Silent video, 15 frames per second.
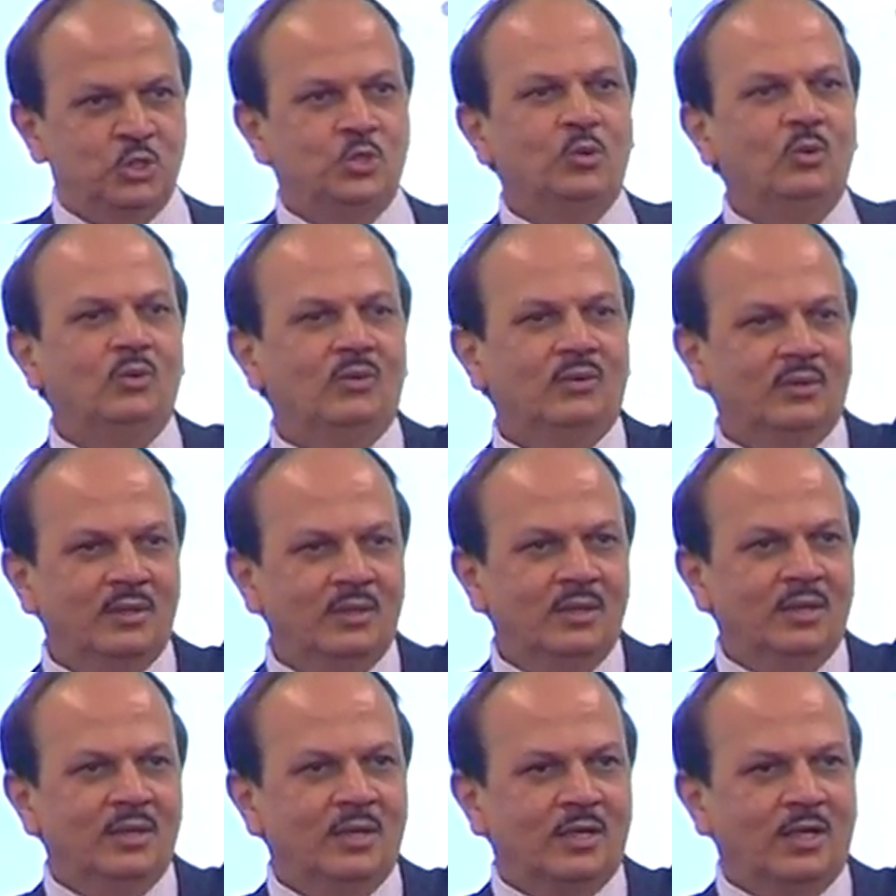to
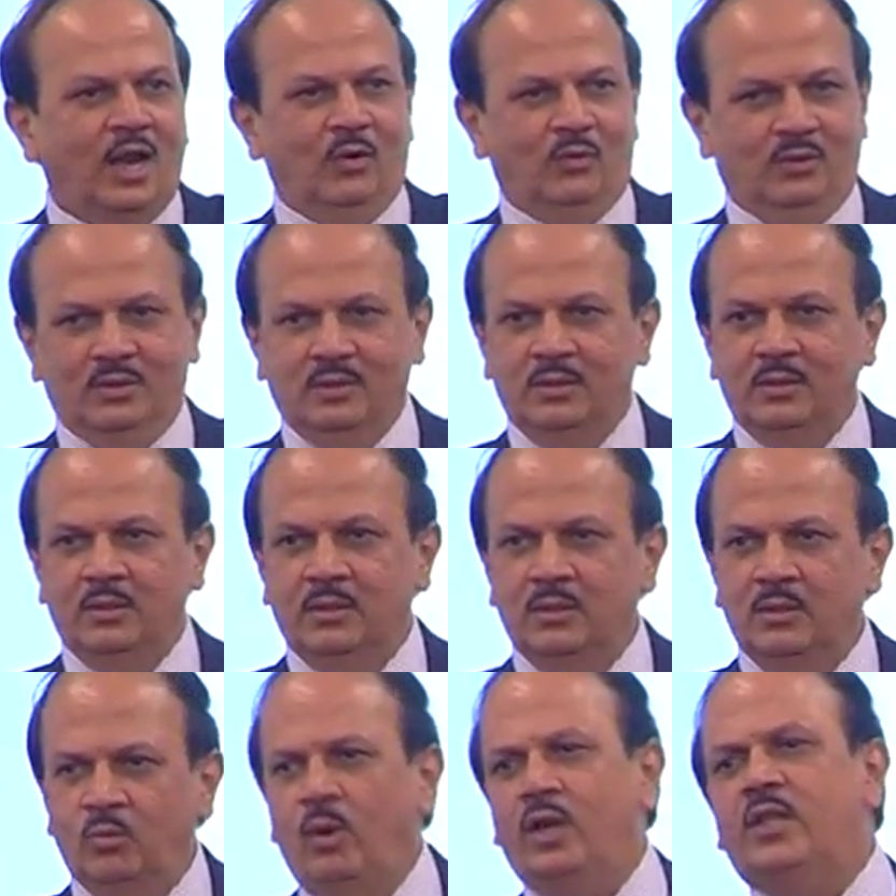cloud,
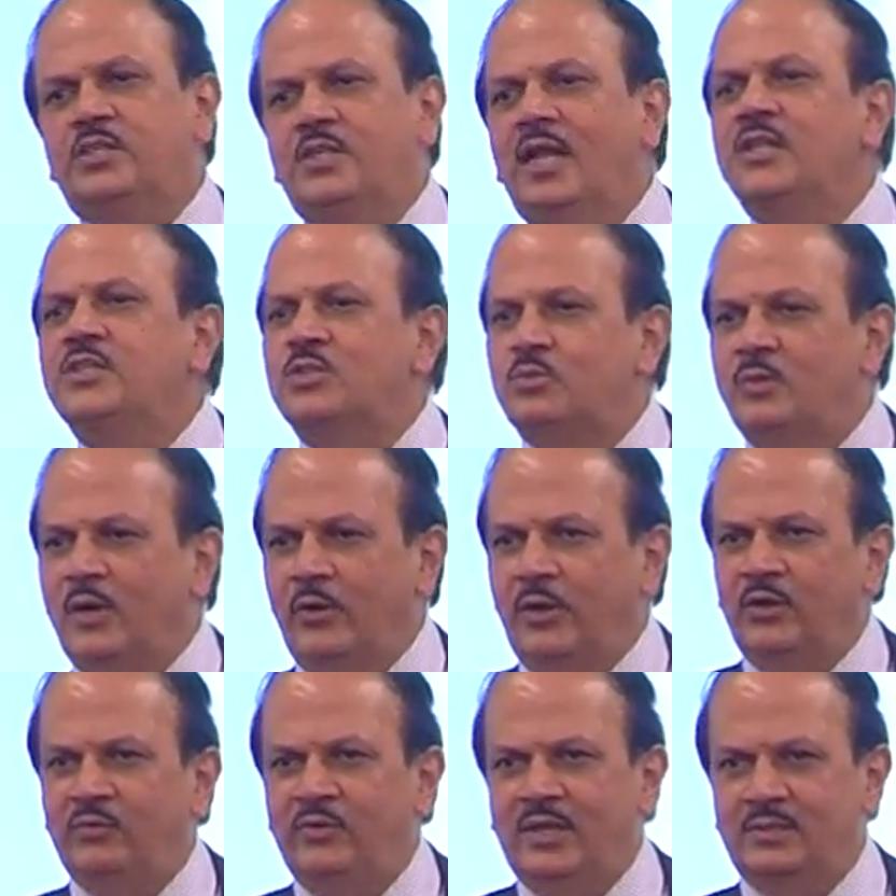what are the challenges we are
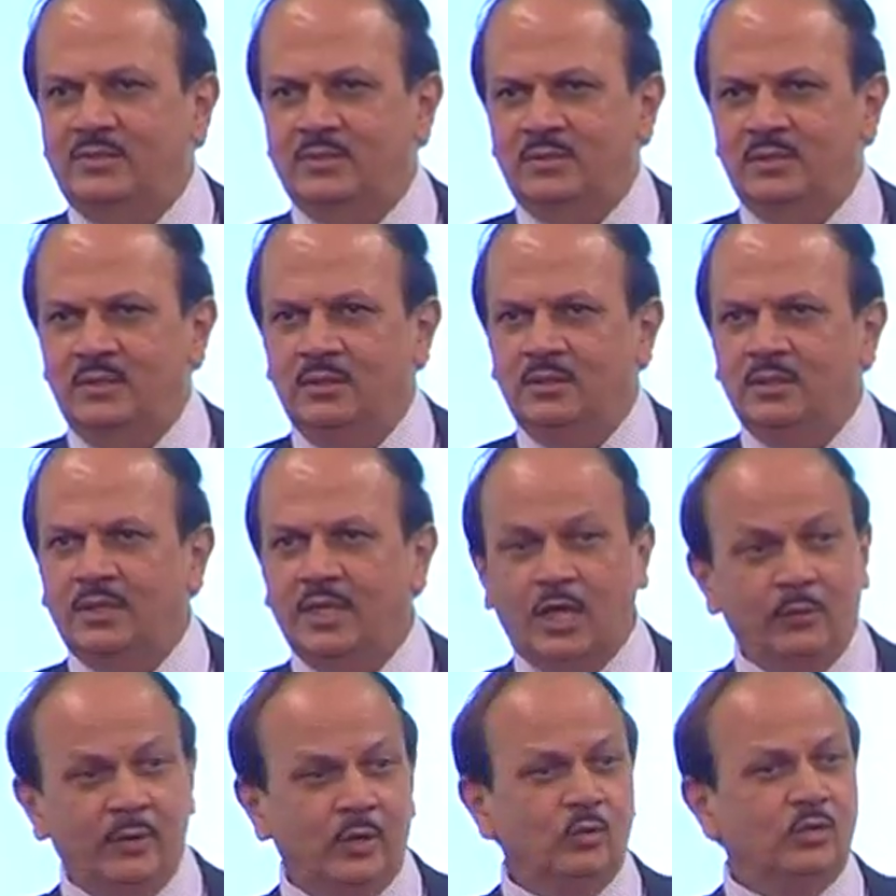going to face?
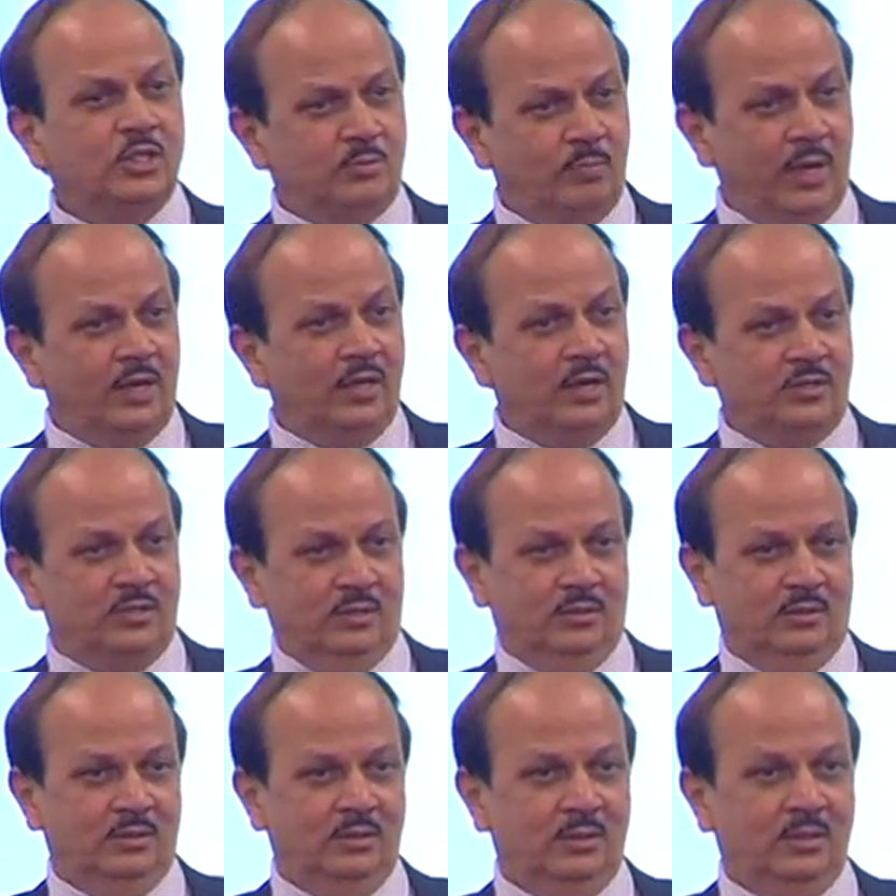Can we do this migration?
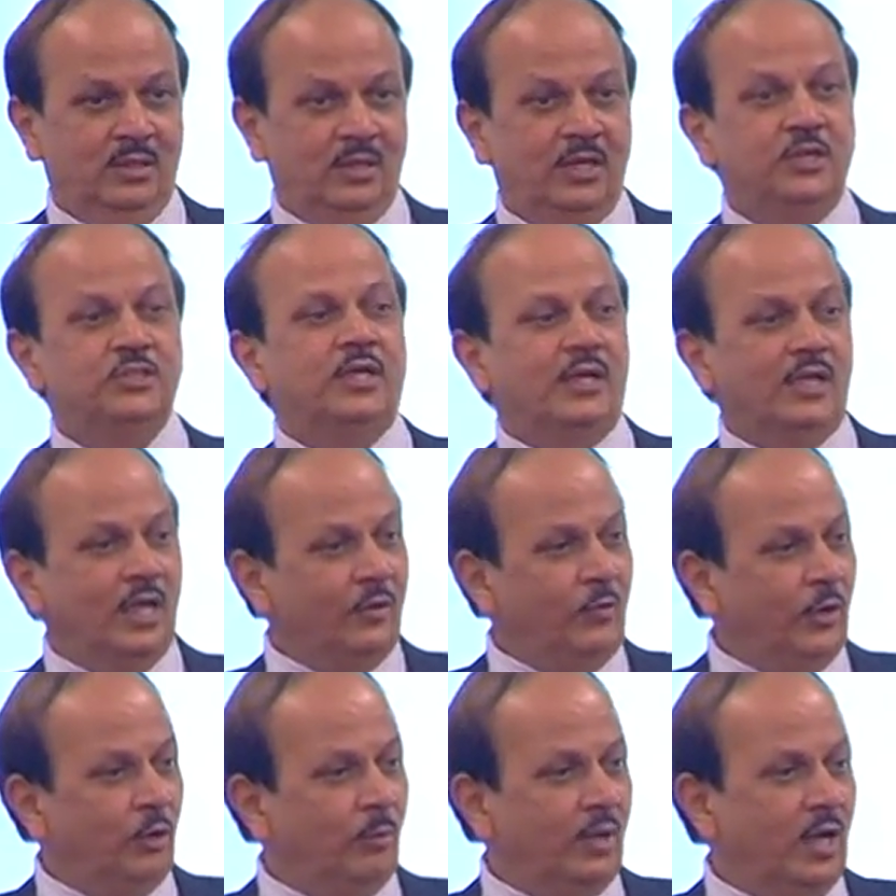Is it really
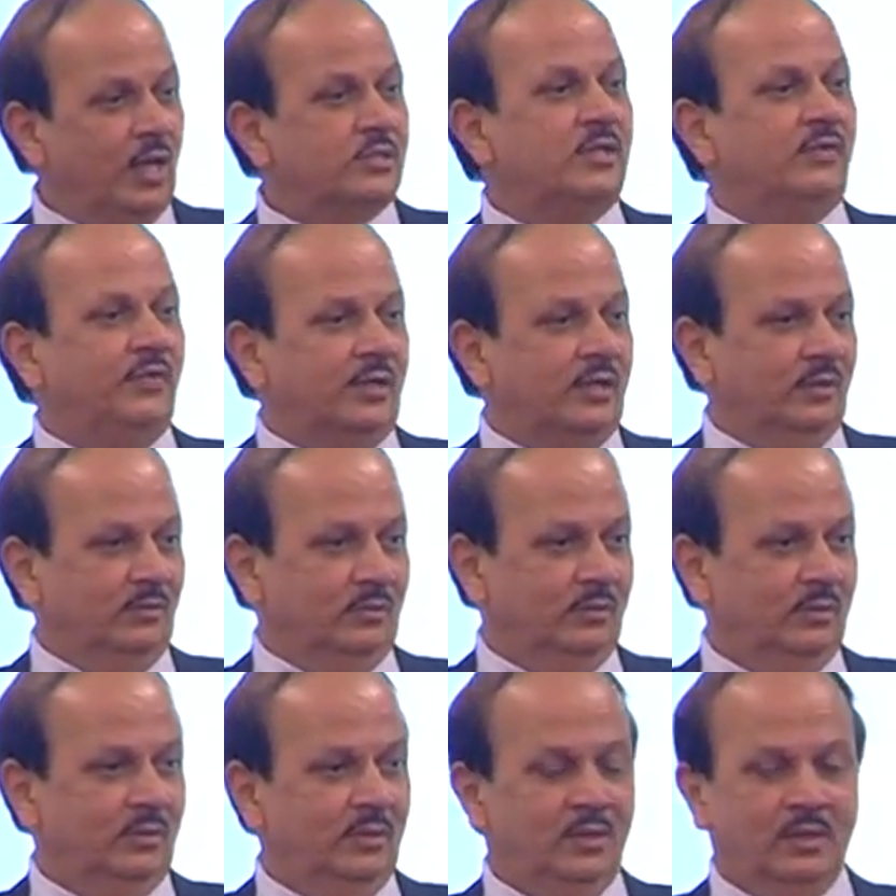going to be cost effective?
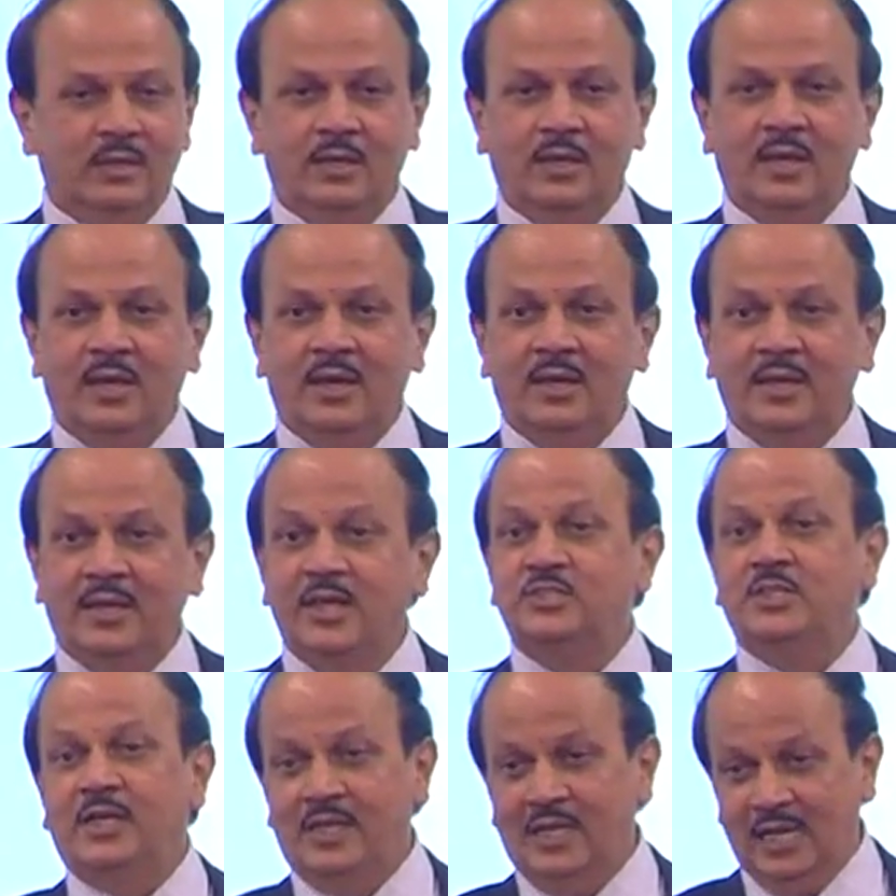
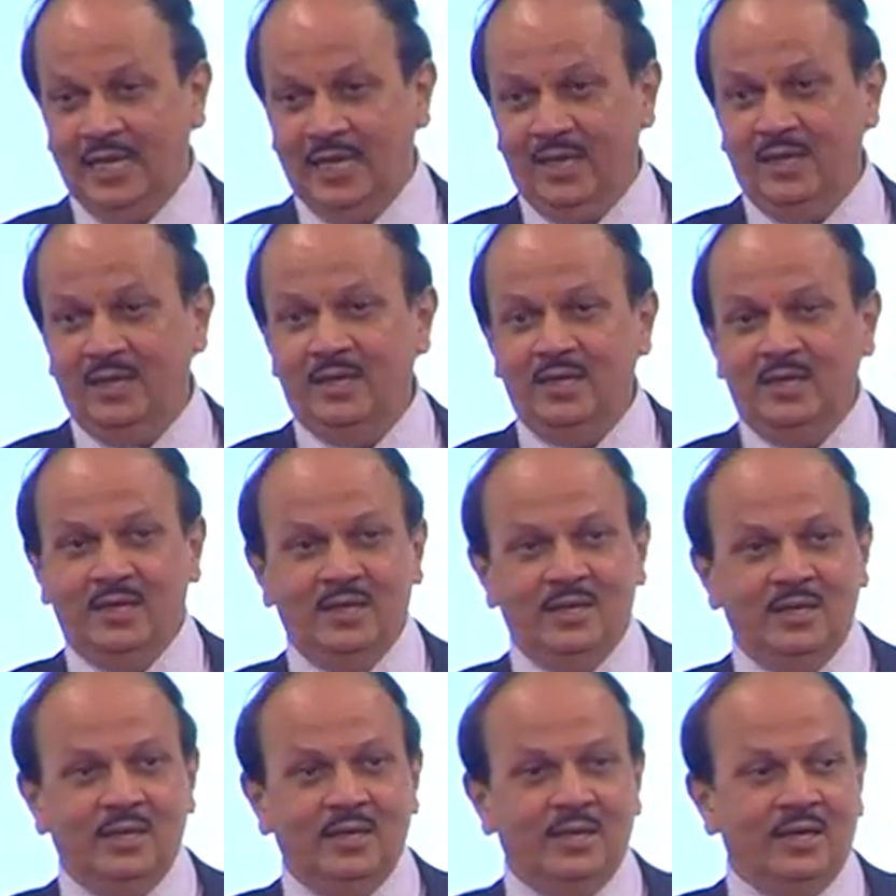Is it really
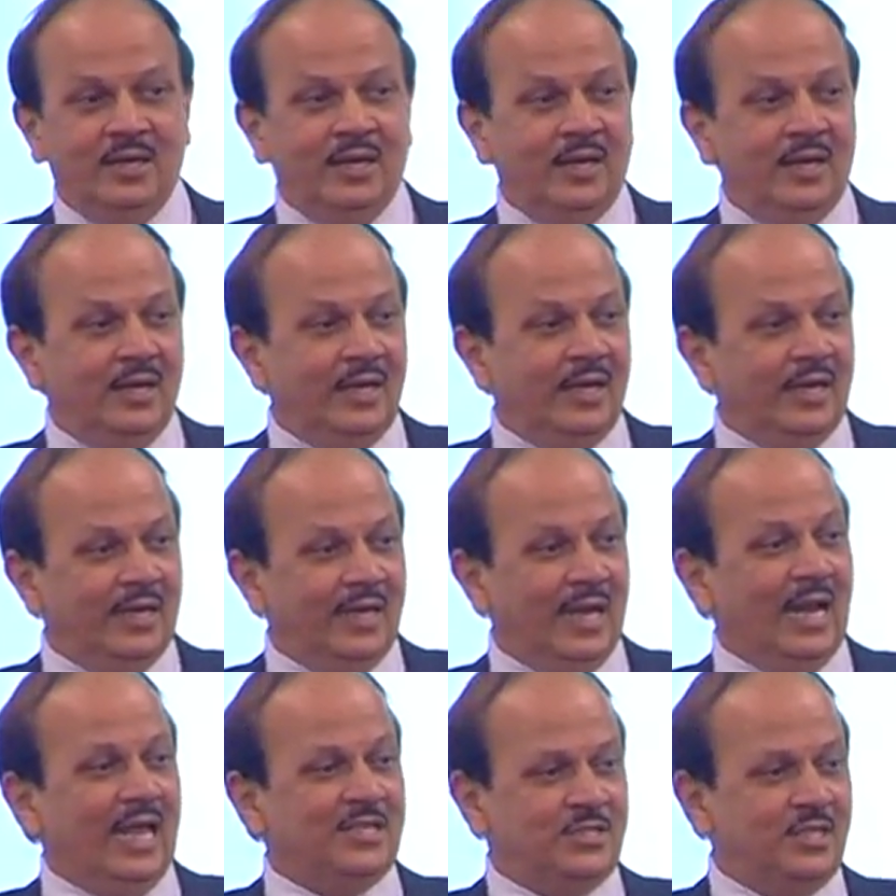
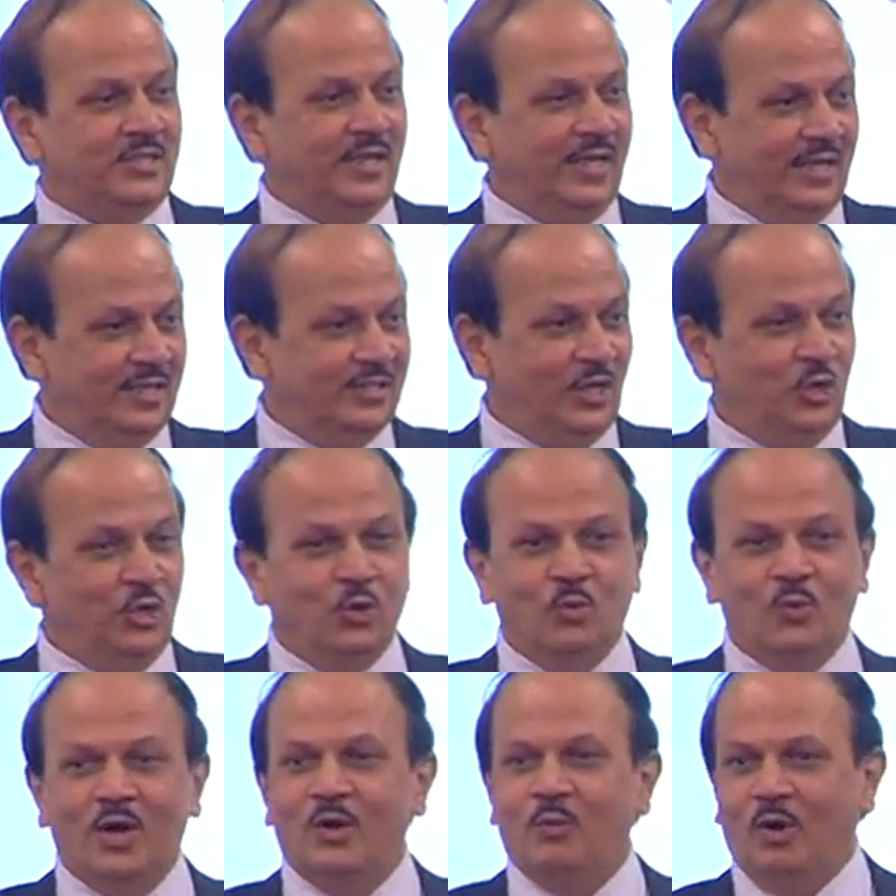elasticity? Is a new
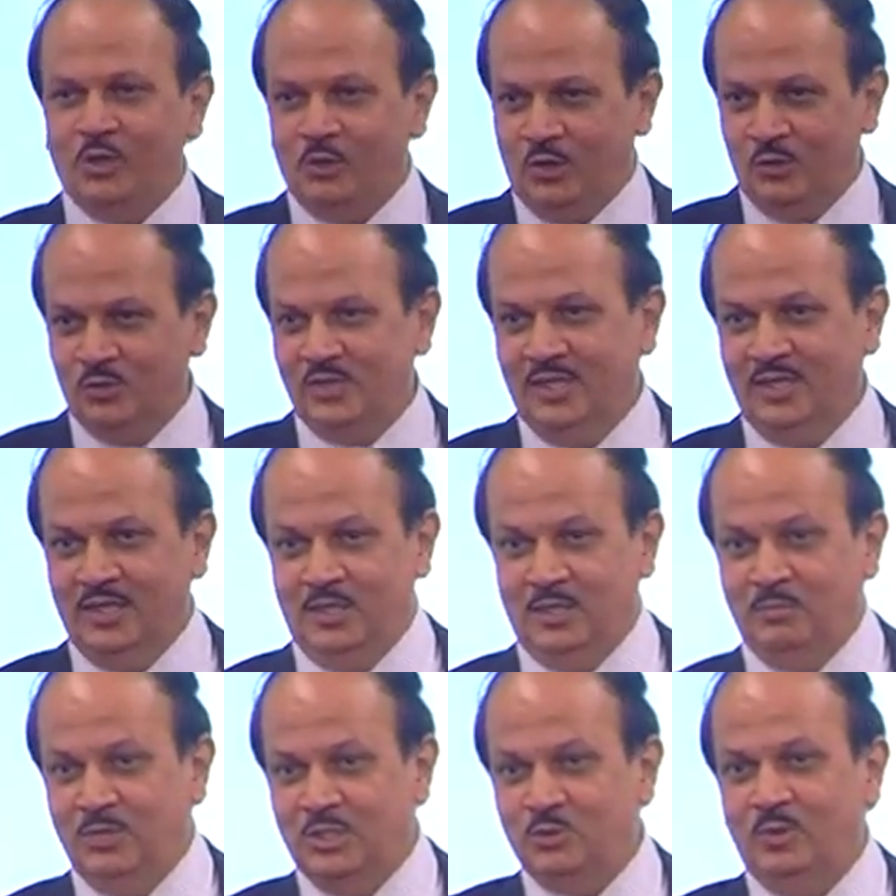word what we are using
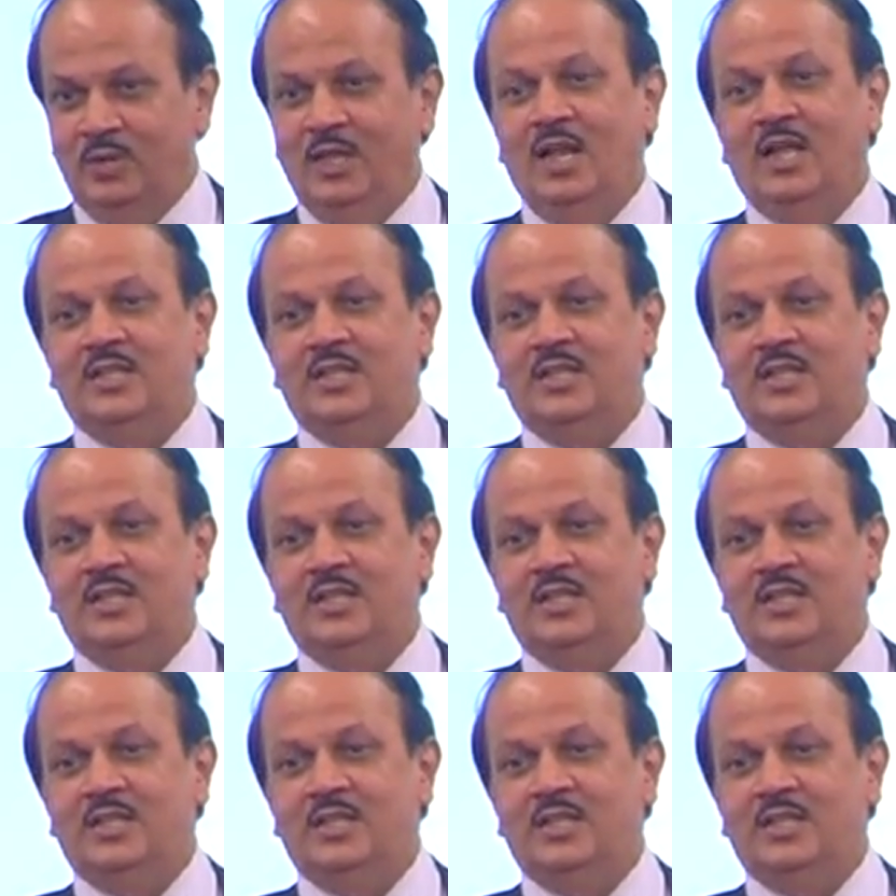here, a buzzword,